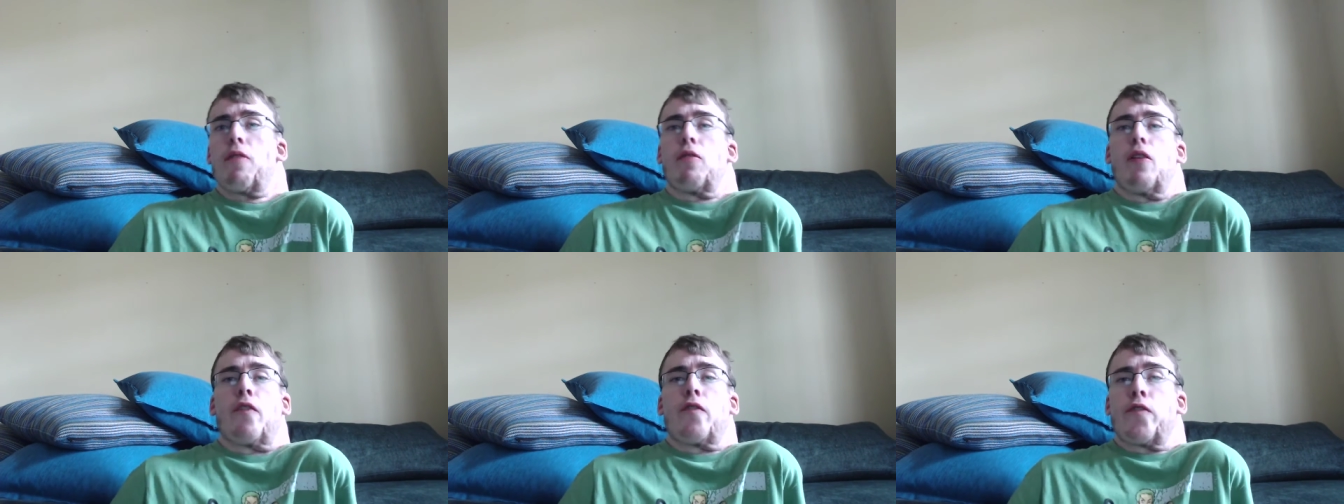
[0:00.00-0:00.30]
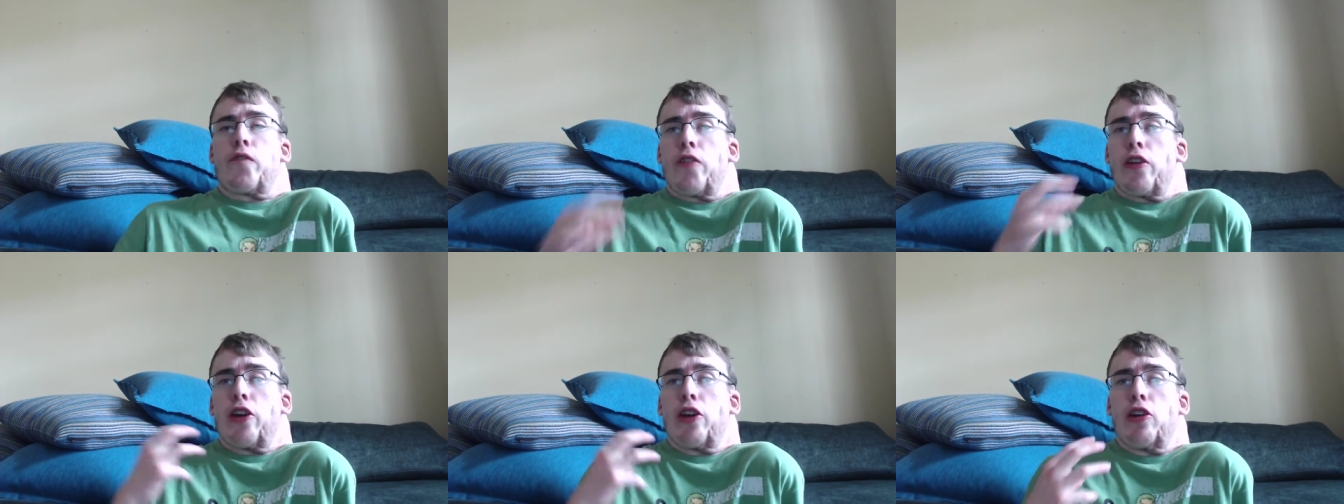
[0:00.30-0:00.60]

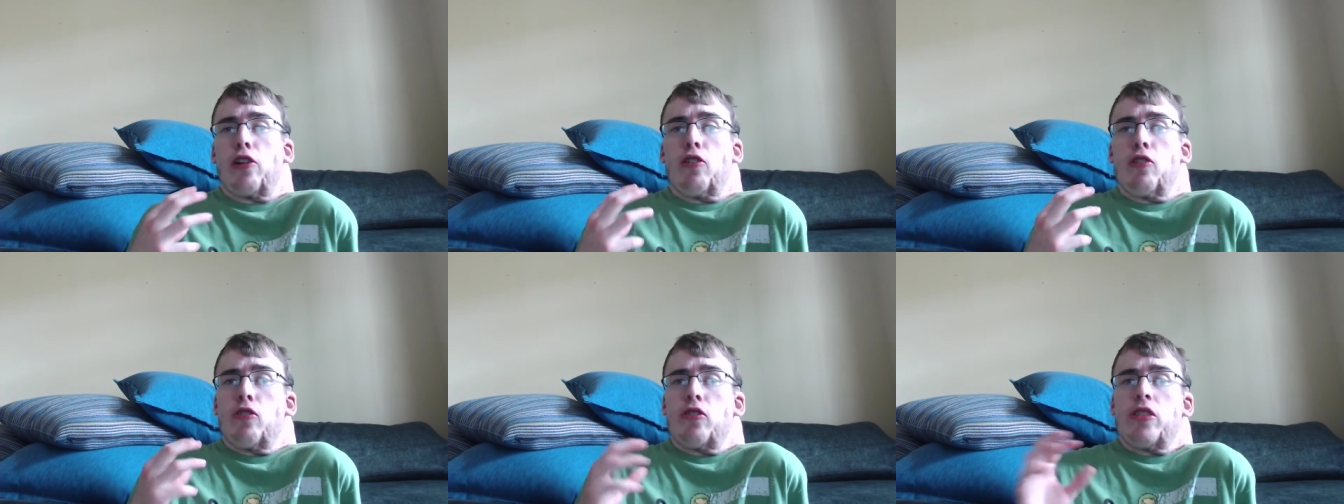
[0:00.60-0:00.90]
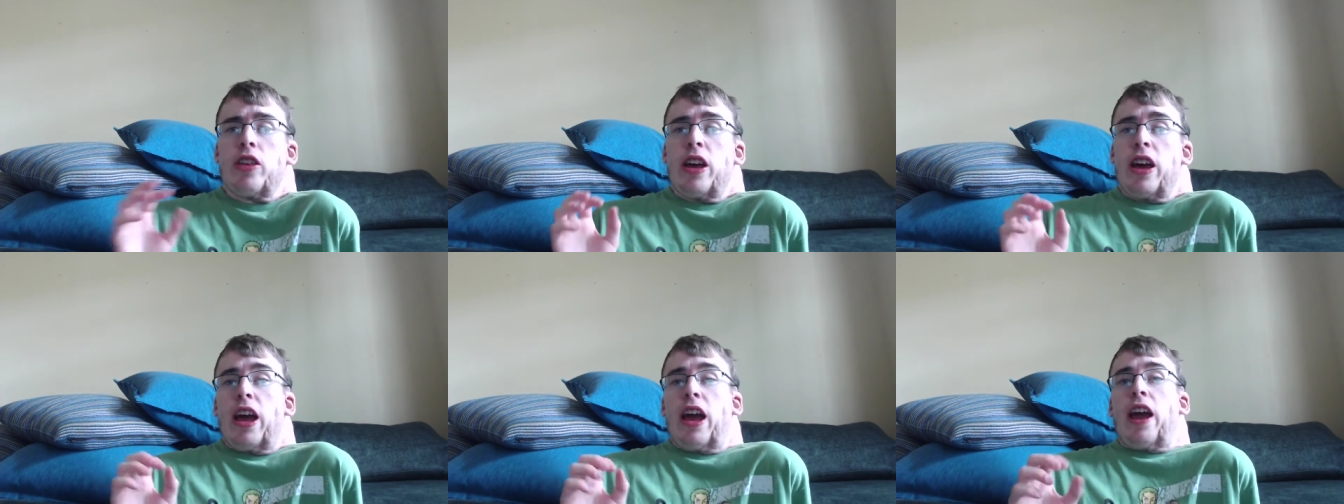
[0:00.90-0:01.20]
refuse,
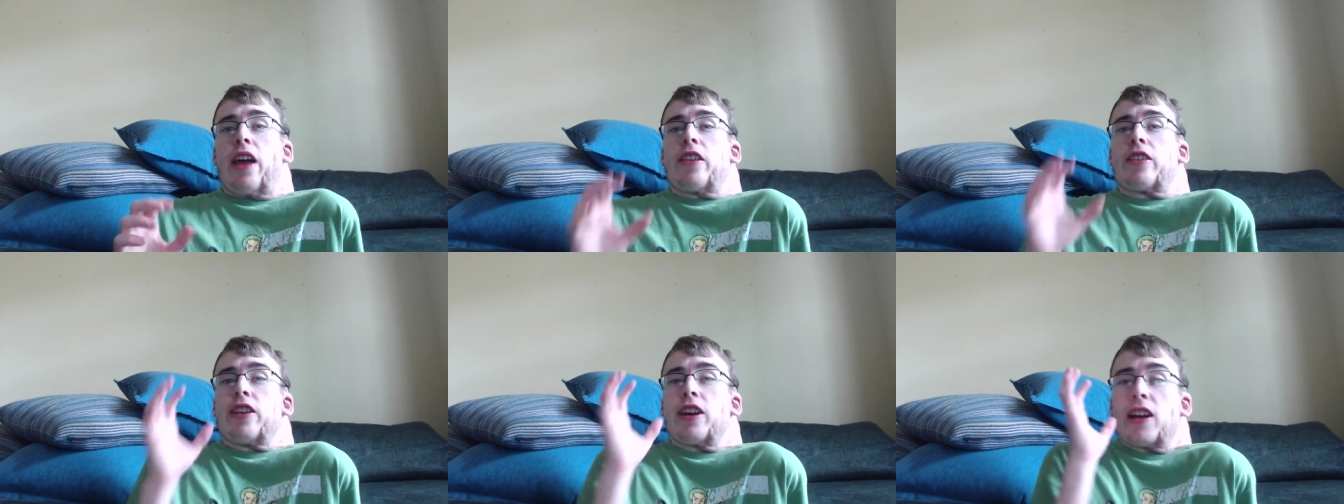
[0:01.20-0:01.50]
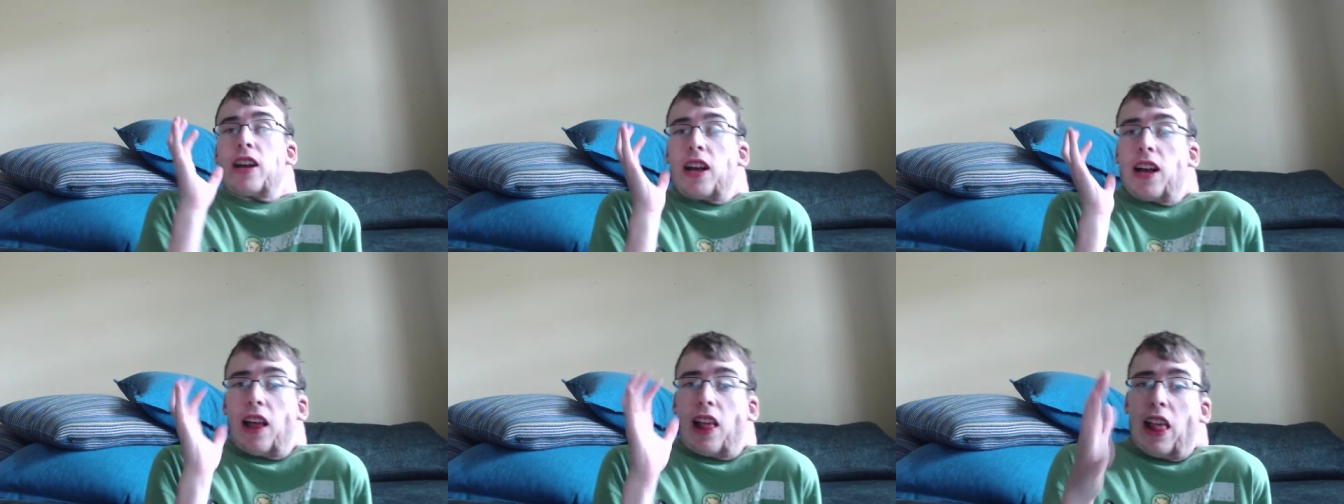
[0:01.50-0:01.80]
it's
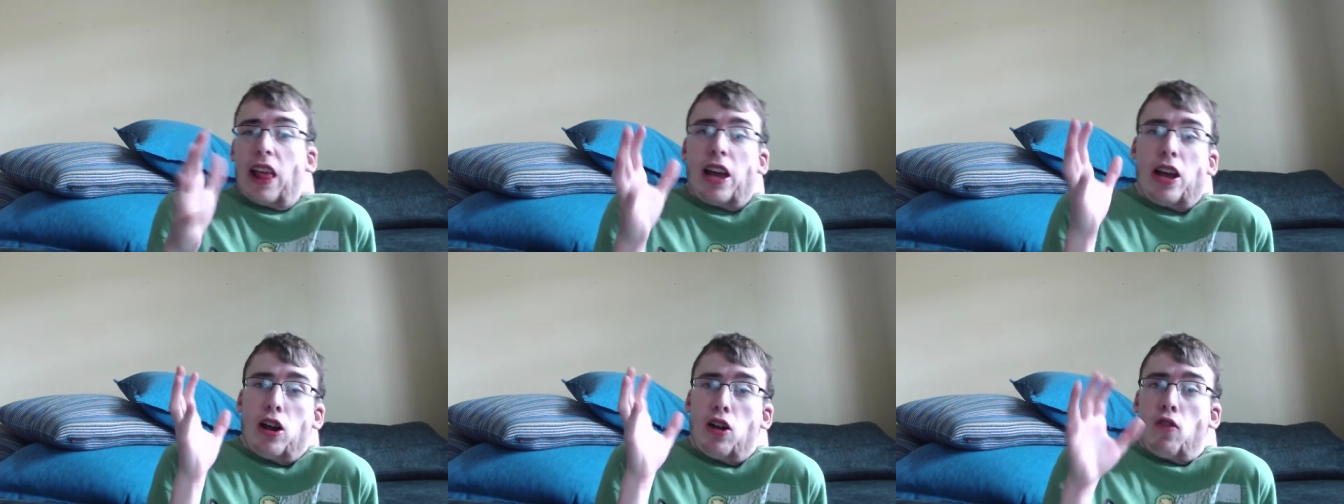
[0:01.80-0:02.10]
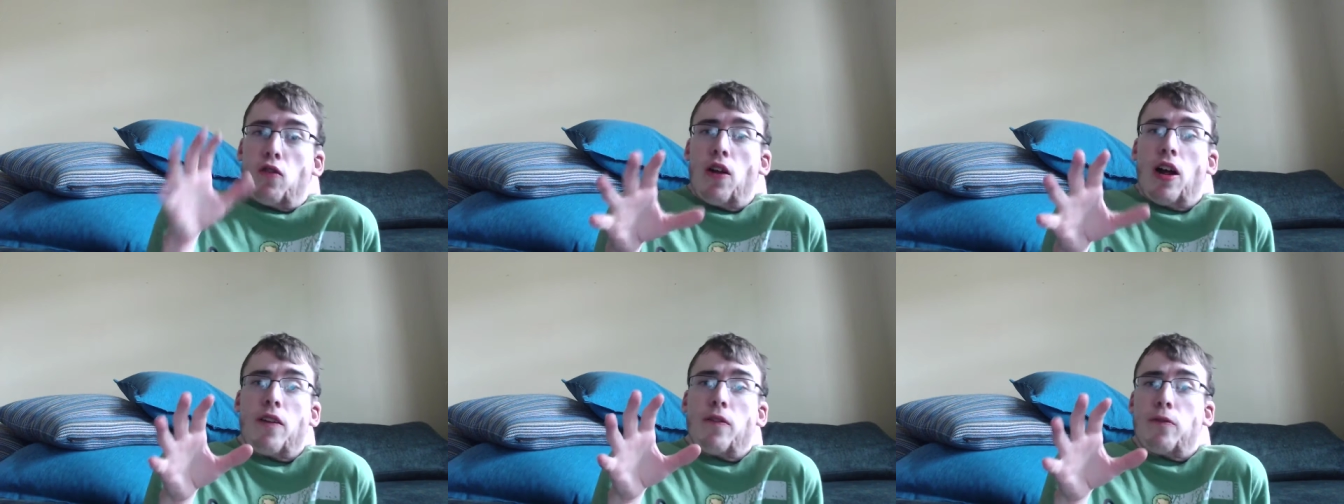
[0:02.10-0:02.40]
a
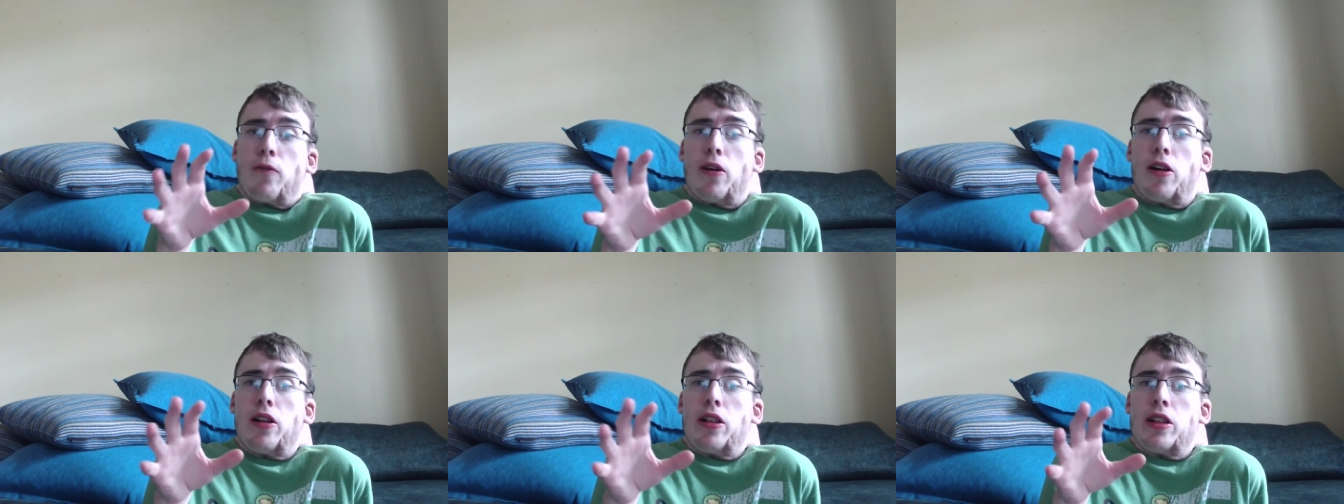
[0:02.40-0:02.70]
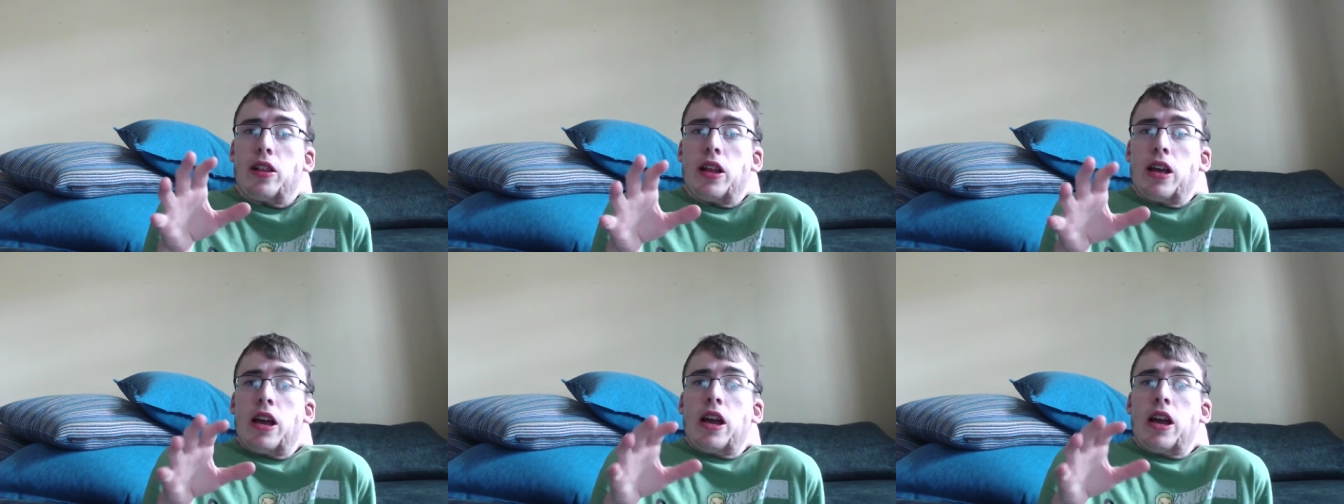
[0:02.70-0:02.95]
clear reference.